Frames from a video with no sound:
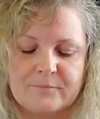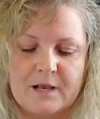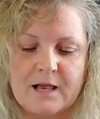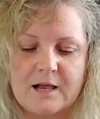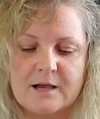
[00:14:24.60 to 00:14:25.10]

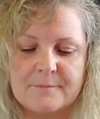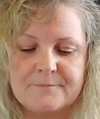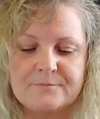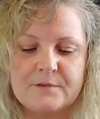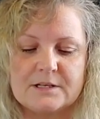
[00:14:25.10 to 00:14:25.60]

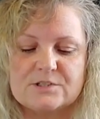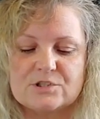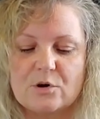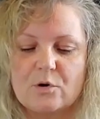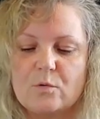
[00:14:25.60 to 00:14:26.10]
Um,
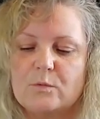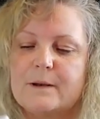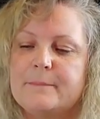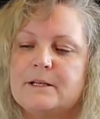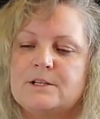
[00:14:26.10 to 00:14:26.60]
so what
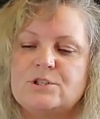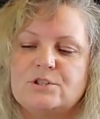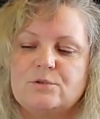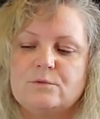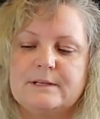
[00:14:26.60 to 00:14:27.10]
I'm going to
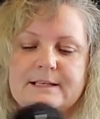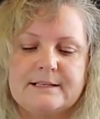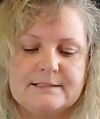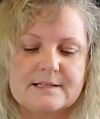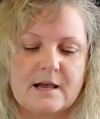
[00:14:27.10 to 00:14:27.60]
do
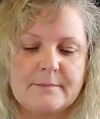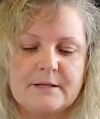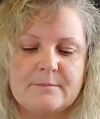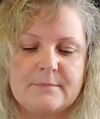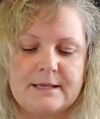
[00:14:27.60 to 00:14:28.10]
is I'm going
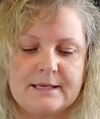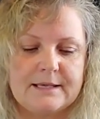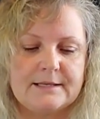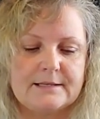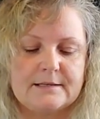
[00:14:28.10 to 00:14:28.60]
to make
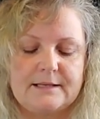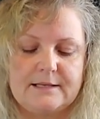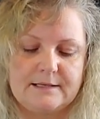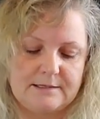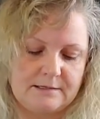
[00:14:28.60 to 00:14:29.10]
it
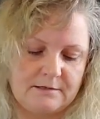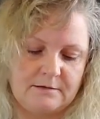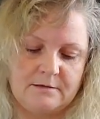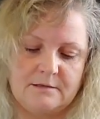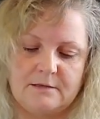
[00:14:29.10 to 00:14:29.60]
in,
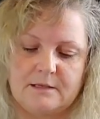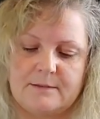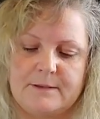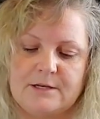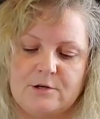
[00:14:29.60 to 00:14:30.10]
I
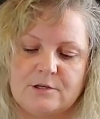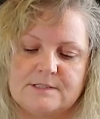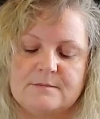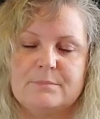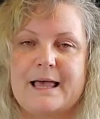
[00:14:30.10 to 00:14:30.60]
made hers
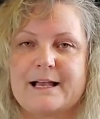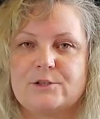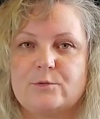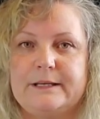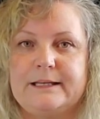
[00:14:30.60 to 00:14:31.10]
in black
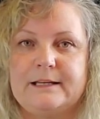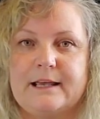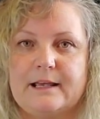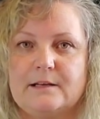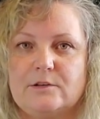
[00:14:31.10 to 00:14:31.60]
tweed
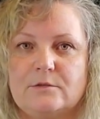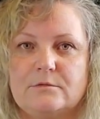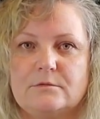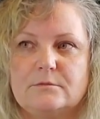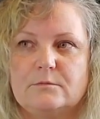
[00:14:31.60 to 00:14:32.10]
and
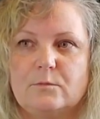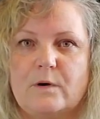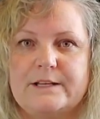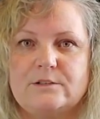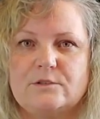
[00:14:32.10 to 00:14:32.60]

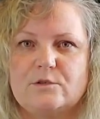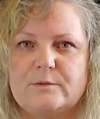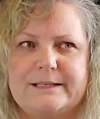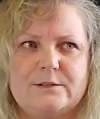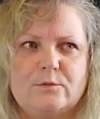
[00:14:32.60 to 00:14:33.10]
white
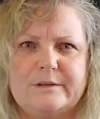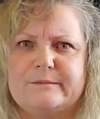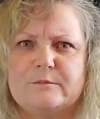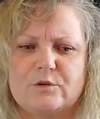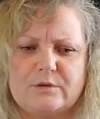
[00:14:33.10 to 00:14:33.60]
tweed,
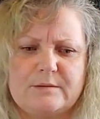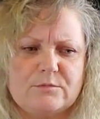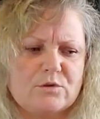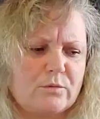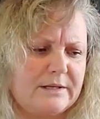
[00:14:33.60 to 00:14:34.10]
cream, cream
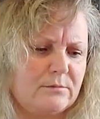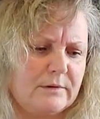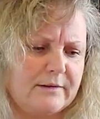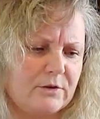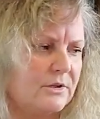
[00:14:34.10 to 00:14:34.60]
tweed,
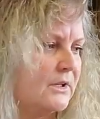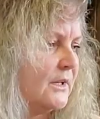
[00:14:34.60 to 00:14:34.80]
whatever.